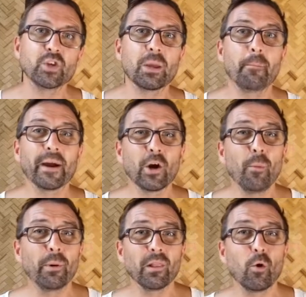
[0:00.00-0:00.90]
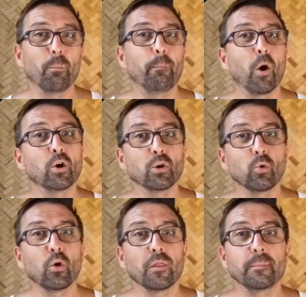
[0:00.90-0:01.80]
You can pick up a little
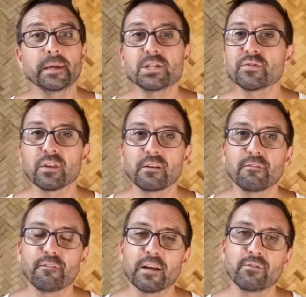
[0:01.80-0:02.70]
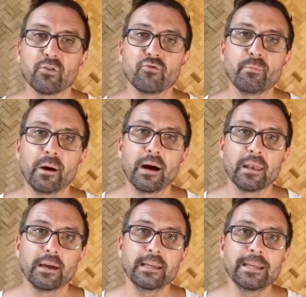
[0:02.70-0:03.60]
bungalow on the beach for like 500 baht
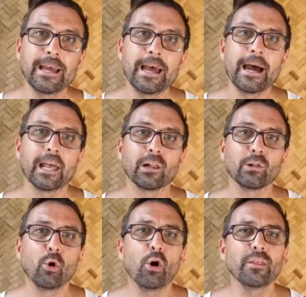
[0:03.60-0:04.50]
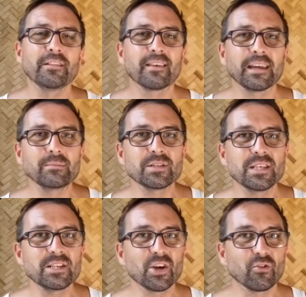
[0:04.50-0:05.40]
a night, and a lot of the times
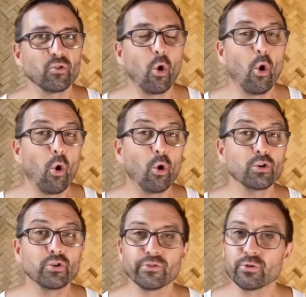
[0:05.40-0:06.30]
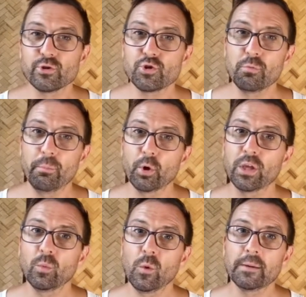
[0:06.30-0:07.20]
these are not on your usual
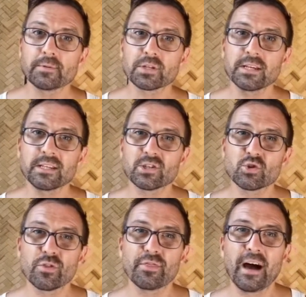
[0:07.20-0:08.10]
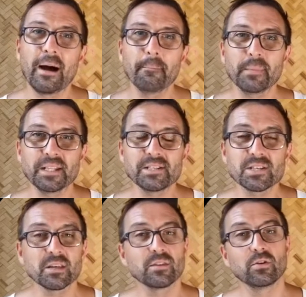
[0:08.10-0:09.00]
booking websites, so that
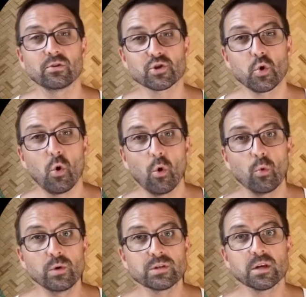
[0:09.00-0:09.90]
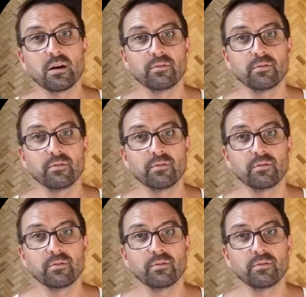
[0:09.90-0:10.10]
means that there's always